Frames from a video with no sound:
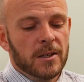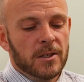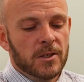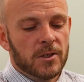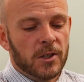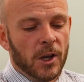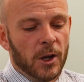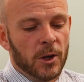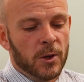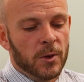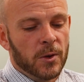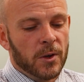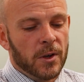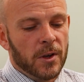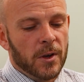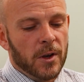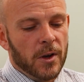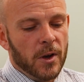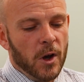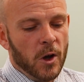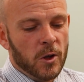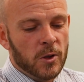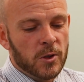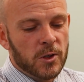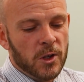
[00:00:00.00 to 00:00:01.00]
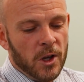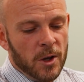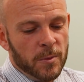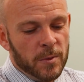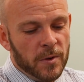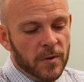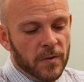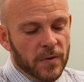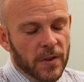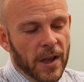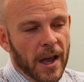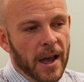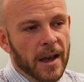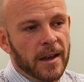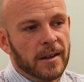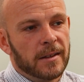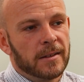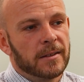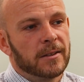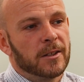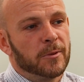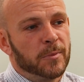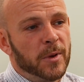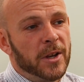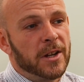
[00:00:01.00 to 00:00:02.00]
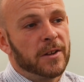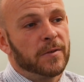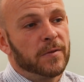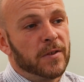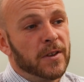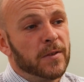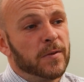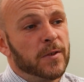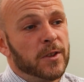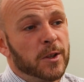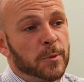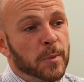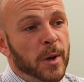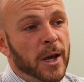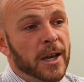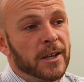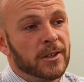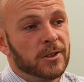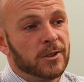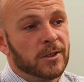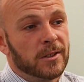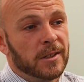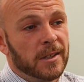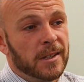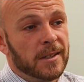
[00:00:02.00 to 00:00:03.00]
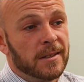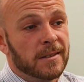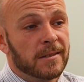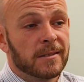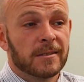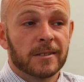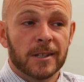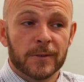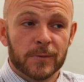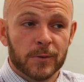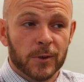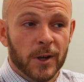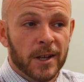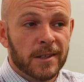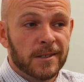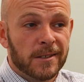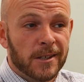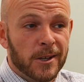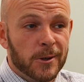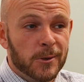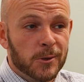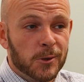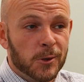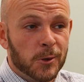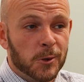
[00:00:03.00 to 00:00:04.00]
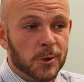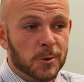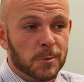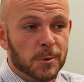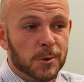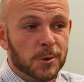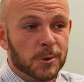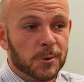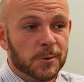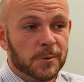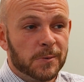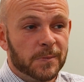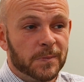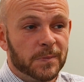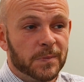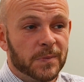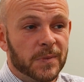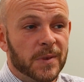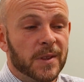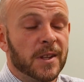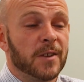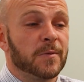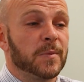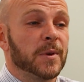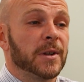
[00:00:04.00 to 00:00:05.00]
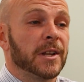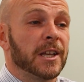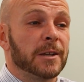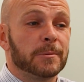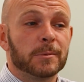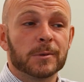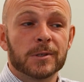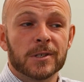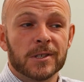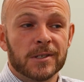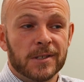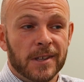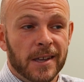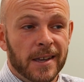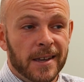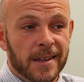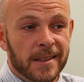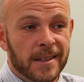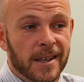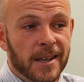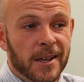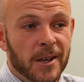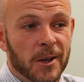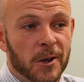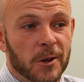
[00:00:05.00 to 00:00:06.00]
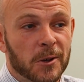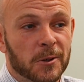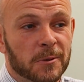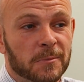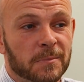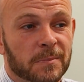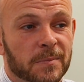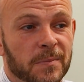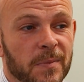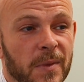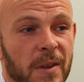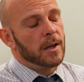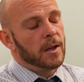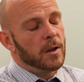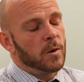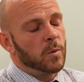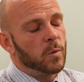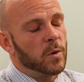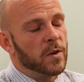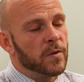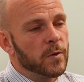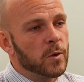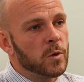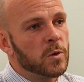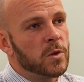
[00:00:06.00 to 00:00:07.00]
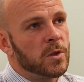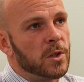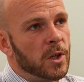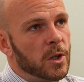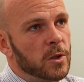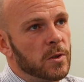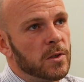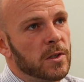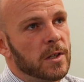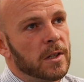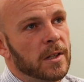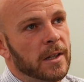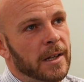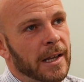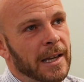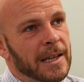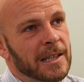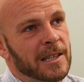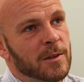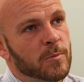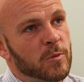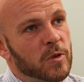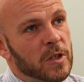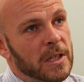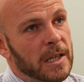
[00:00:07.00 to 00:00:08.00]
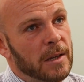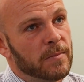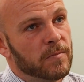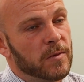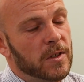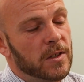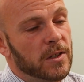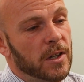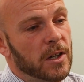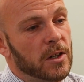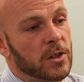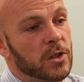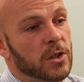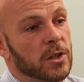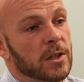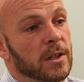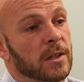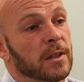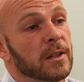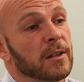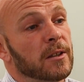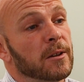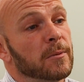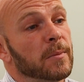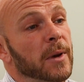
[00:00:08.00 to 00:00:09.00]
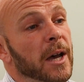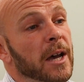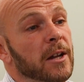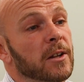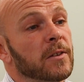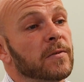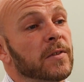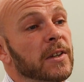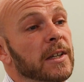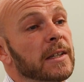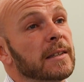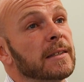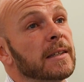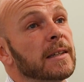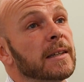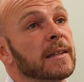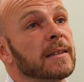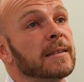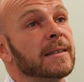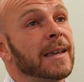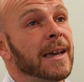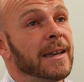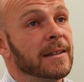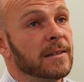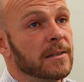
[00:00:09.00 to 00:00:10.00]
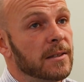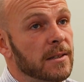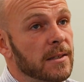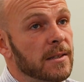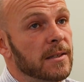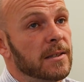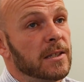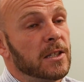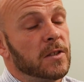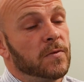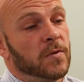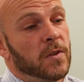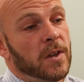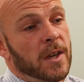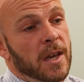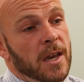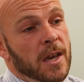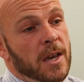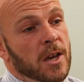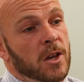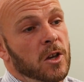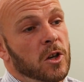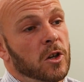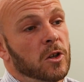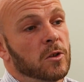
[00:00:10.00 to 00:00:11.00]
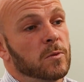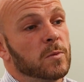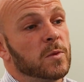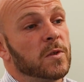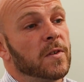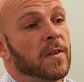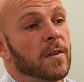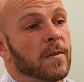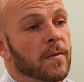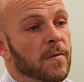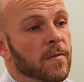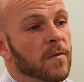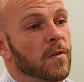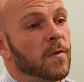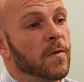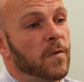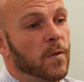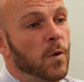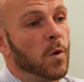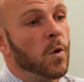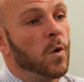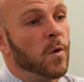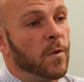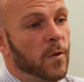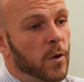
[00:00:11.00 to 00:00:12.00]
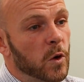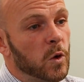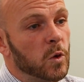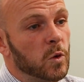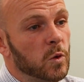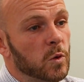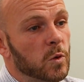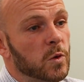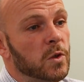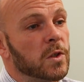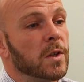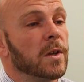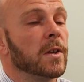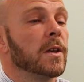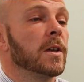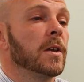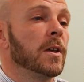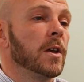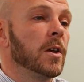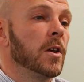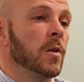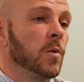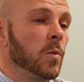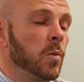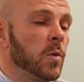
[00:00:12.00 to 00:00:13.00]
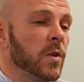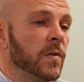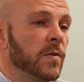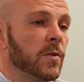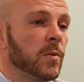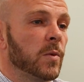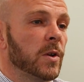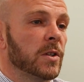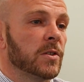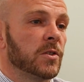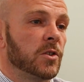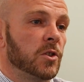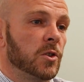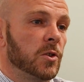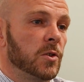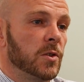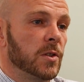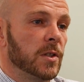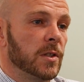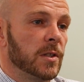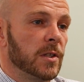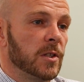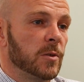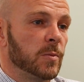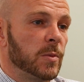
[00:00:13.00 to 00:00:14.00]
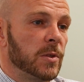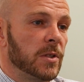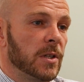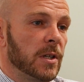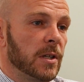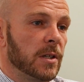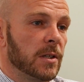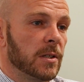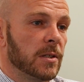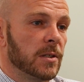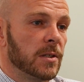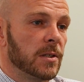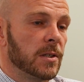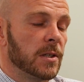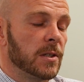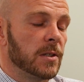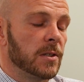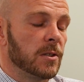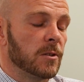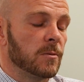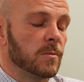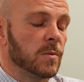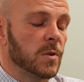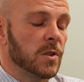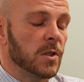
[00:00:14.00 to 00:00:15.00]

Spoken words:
So on top of that, the benefit for the patient is they've not had to go into hospital, they've been able to stay at their home. We've also seen an 80% reduction in the amount of ED attendances for care homes for falls with the ones using this particular system.